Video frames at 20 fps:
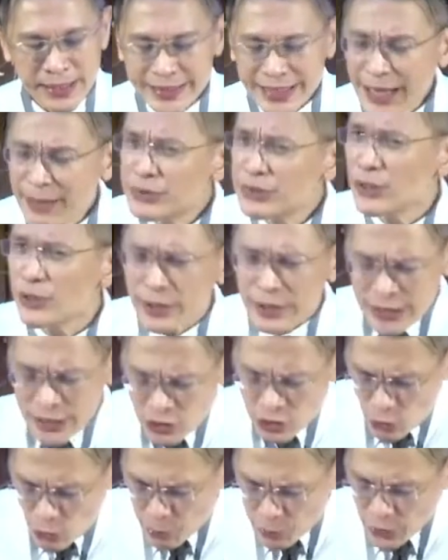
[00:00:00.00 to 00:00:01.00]
There's
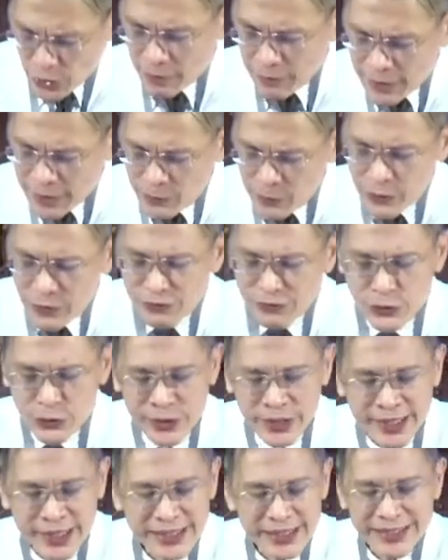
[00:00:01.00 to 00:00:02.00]
absolutely no problem with
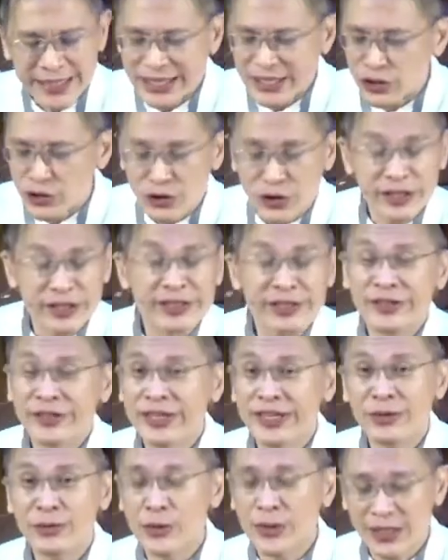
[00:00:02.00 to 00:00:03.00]
doing the
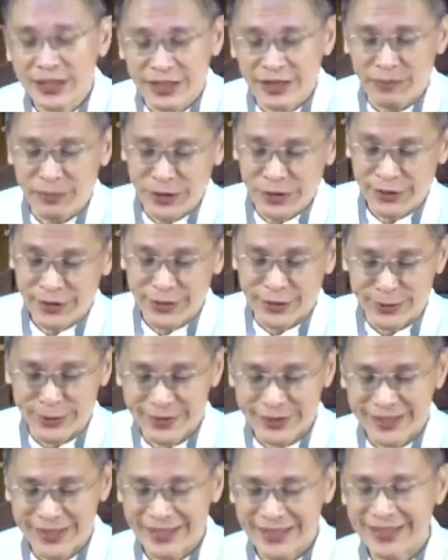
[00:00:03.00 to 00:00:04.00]
extraordinary works of
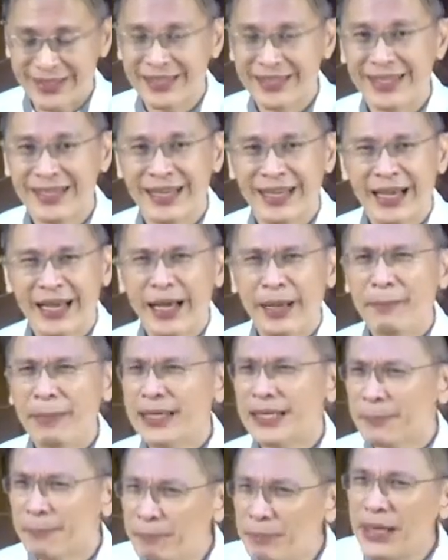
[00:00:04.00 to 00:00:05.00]
miracles.
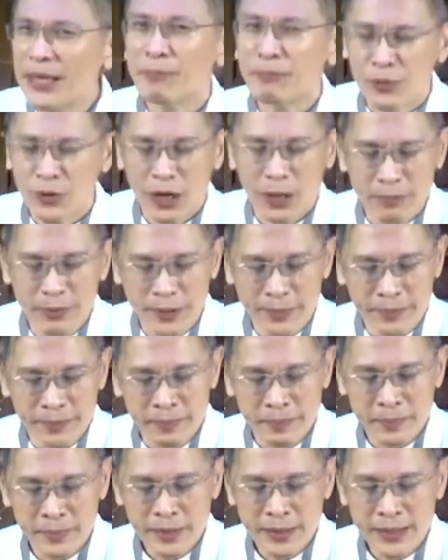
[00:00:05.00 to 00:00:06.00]
But the big
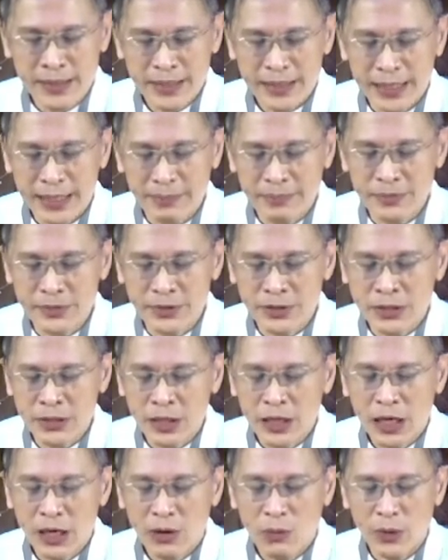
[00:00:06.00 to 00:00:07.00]
problem comes
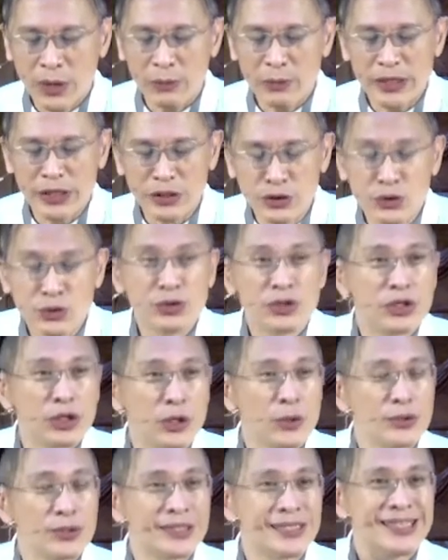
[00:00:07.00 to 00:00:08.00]
when we do
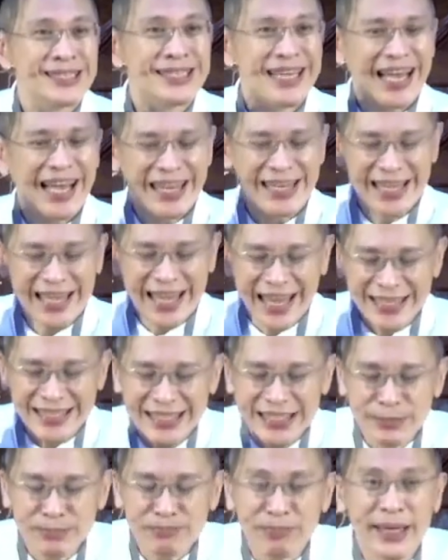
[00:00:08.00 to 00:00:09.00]
those at the
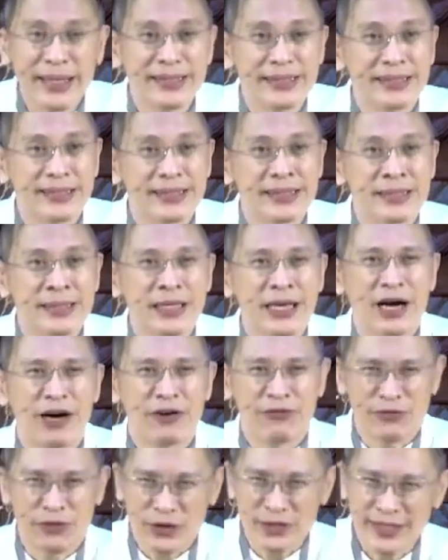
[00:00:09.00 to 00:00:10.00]
expense
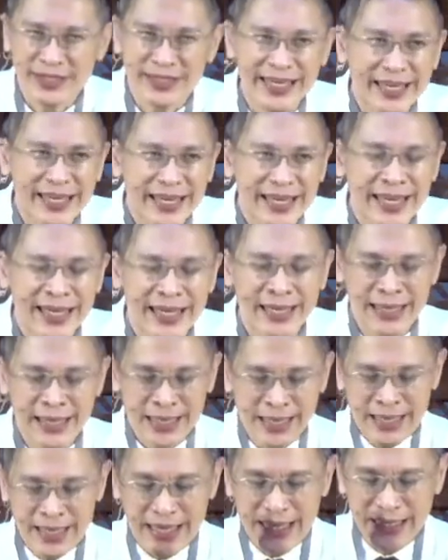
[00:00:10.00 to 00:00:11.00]
of forsaking
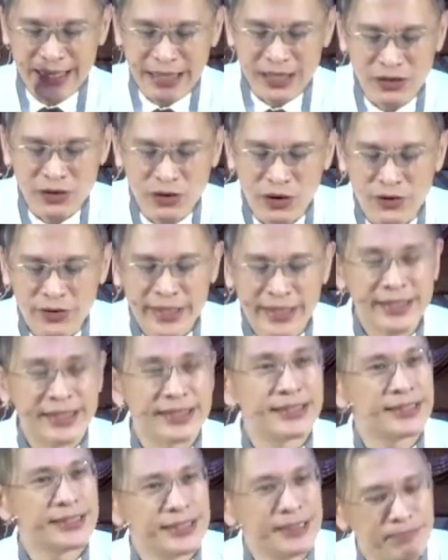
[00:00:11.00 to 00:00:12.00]
and ignoring
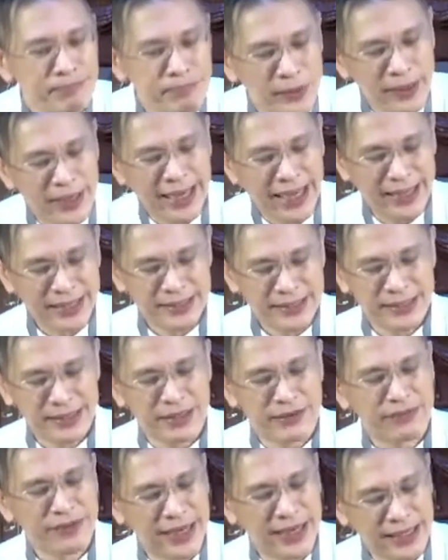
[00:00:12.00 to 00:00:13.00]
the simple
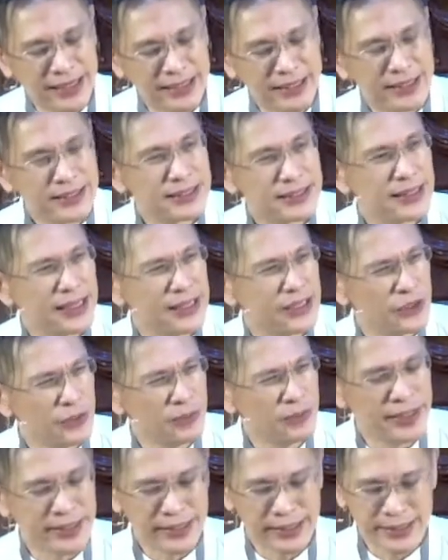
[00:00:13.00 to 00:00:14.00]
acts of kindness and
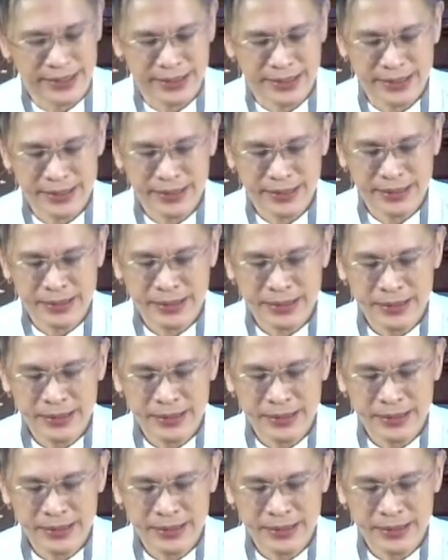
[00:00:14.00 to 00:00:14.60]
humaneness.